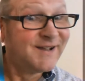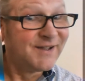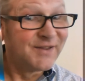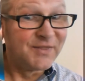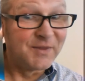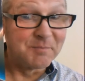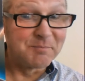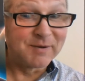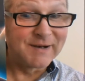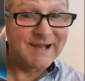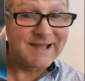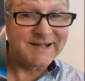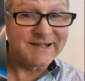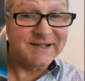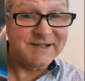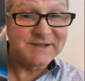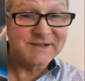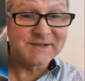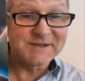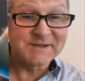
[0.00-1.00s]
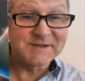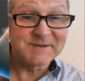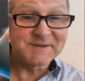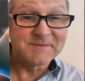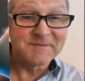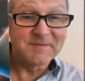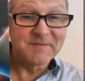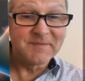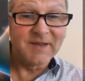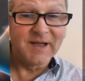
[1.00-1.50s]
The Planets
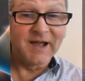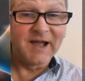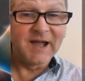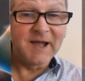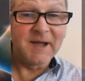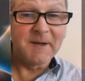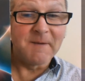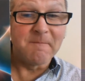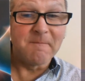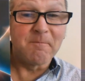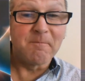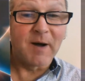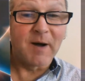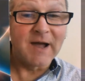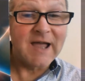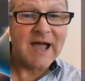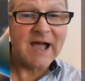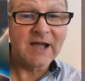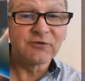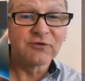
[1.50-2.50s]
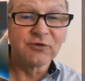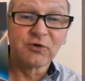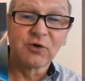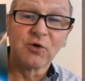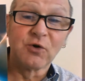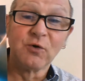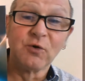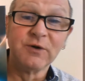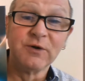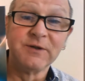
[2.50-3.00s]
by Andrew
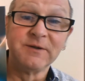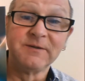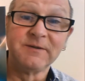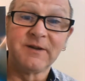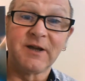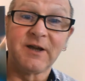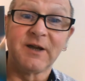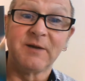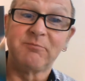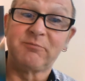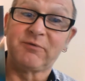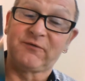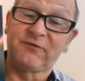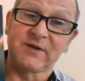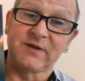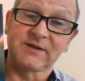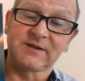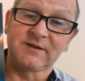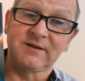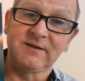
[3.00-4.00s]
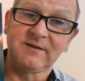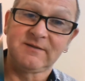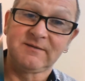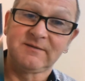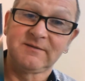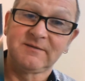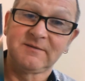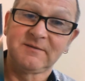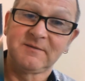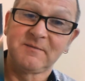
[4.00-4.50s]
Cohen and Professor
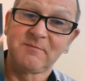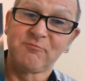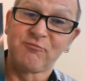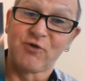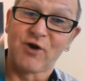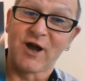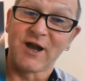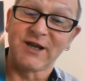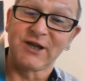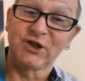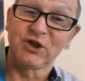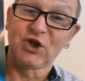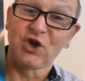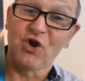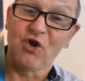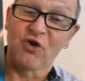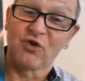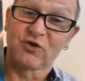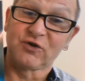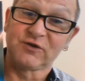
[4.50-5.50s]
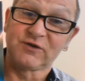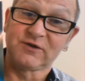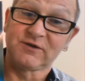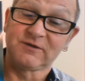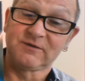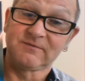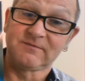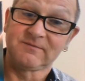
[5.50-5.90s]
Brian Cox.